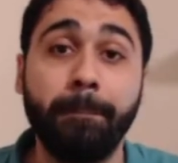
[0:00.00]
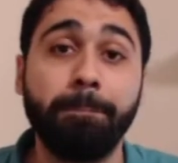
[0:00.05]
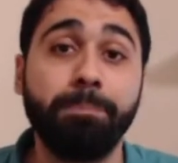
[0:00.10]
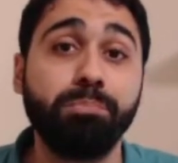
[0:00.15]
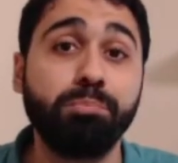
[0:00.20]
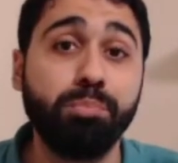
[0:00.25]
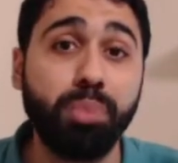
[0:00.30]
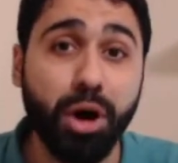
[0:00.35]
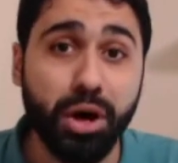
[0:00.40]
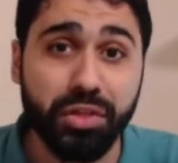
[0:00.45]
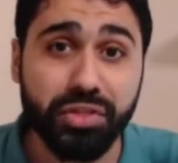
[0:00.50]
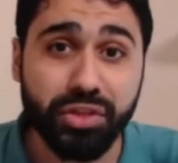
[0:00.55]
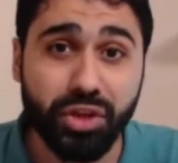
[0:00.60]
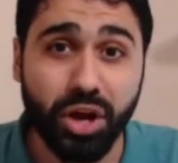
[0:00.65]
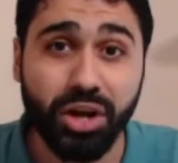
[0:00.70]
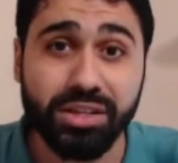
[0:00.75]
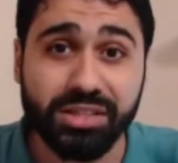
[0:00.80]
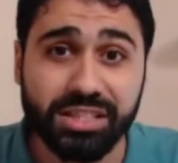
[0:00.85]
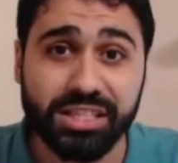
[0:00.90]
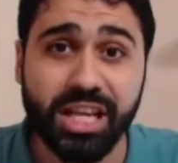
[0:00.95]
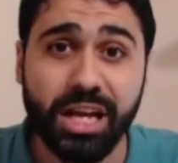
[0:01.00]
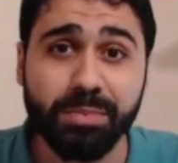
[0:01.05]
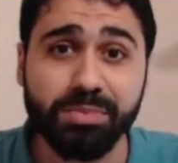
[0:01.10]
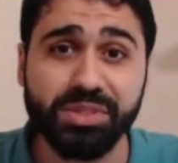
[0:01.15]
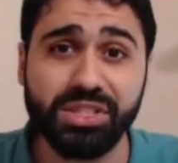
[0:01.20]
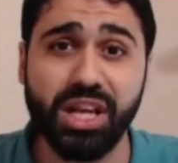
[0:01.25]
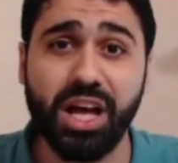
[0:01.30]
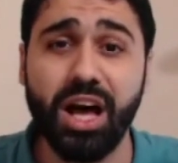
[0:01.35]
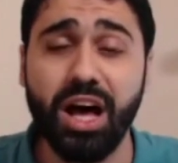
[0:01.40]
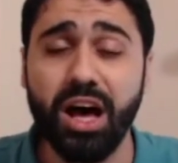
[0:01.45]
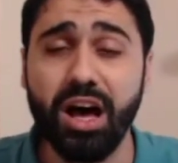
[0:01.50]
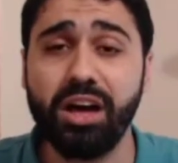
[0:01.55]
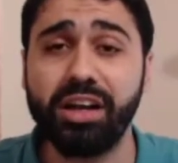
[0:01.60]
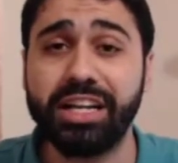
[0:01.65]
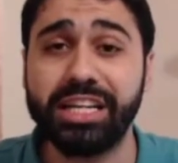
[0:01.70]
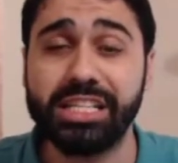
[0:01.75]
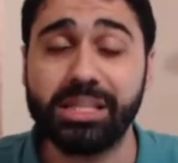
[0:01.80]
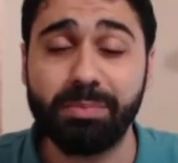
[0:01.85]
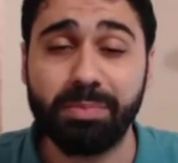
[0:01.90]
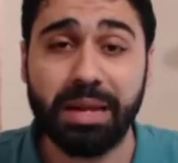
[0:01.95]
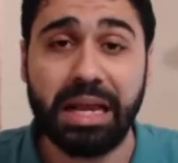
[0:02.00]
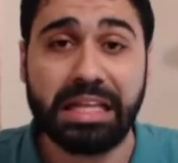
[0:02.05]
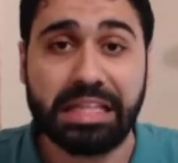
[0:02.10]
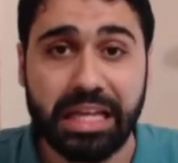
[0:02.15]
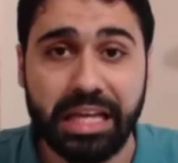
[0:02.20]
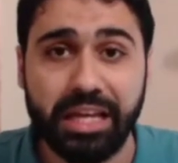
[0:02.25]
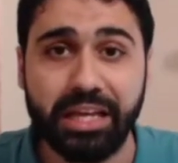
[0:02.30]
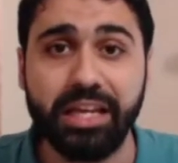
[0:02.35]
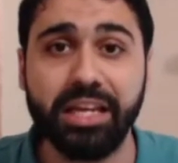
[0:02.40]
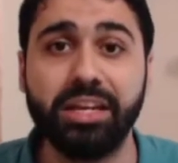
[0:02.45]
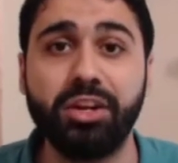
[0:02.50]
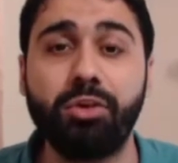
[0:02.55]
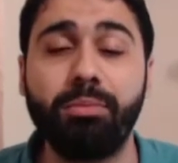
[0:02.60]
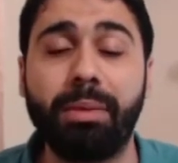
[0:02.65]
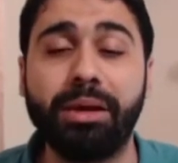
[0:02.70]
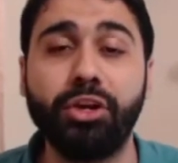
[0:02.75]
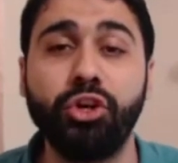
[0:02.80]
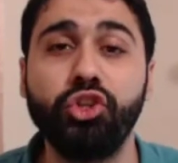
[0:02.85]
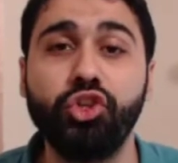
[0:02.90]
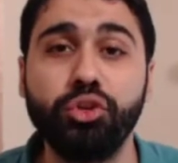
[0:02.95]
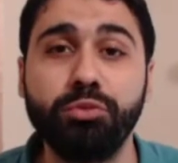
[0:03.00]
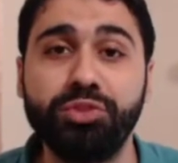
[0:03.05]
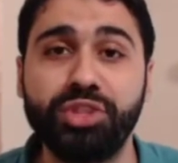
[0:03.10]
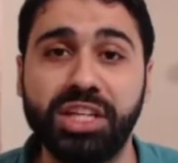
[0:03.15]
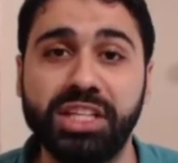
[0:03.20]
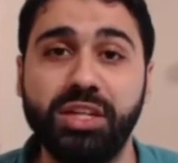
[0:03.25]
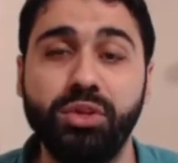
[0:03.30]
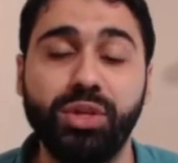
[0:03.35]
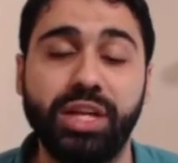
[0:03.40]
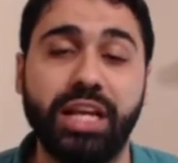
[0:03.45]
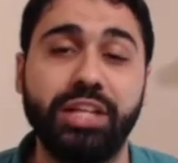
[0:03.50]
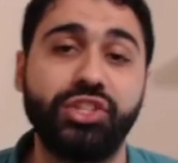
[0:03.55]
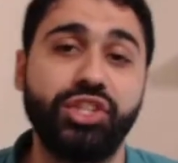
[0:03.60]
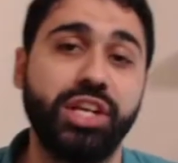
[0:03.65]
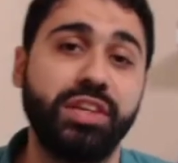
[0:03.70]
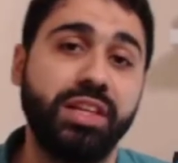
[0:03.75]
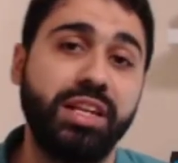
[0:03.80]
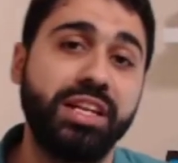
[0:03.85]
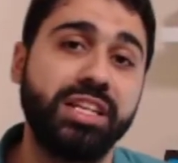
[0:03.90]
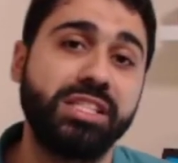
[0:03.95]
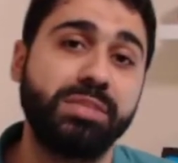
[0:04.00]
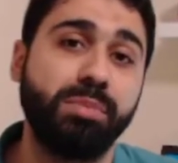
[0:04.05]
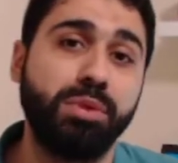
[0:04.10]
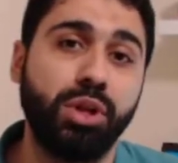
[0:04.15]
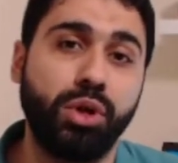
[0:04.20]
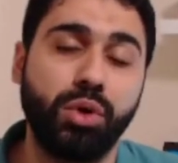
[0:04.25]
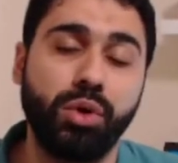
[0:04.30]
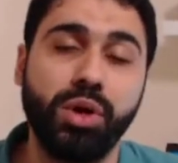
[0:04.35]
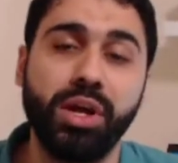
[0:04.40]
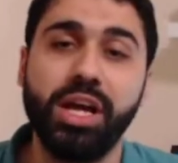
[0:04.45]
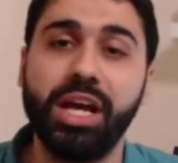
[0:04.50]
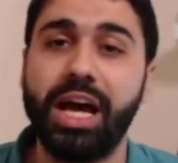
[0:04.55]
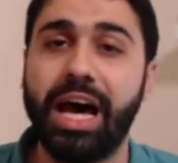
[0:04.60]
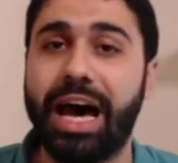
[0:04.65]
Both concepts are explained here on my YouTube channel. You can check the links below.